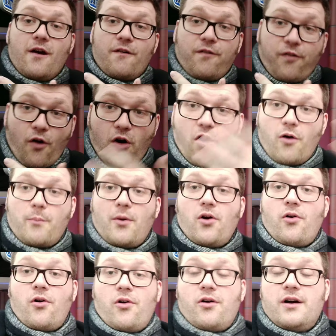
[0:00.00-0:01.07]
4
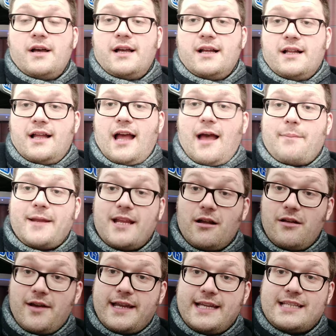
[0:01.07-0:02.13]
more
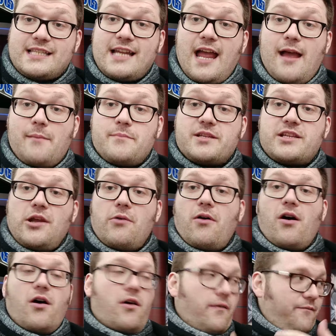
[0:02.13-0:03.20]
happy-go-lucky scamps who
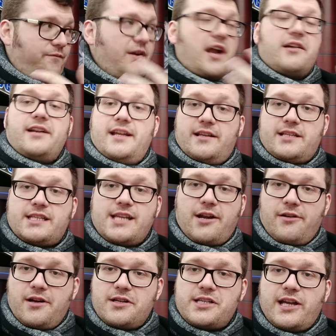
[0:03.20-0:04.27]
are various
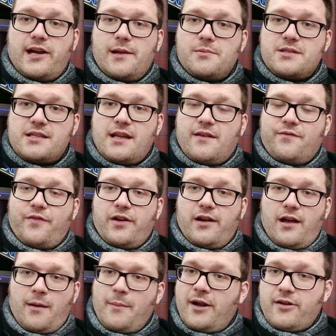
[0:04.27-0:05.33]
stereotypes of
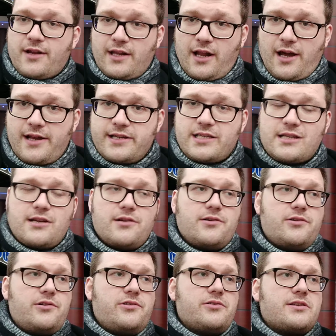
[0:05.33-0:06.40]
American high
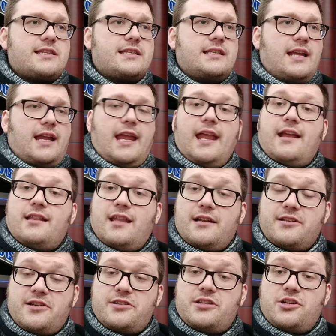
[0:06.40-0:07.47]
schools, the geek that
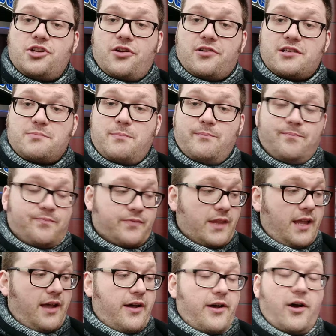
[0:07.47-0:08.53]
does the jock's
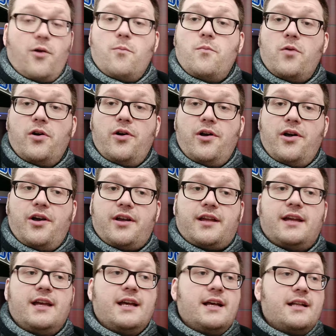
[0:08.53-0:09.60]
homework,
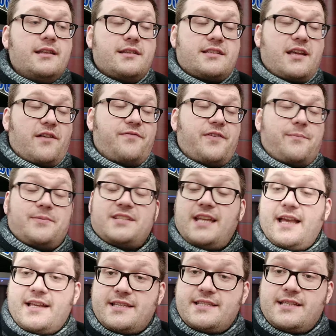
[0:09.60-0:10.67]
the
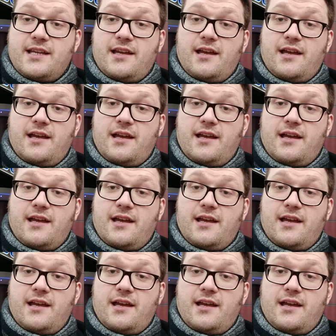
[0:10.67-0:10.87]
self-obsessed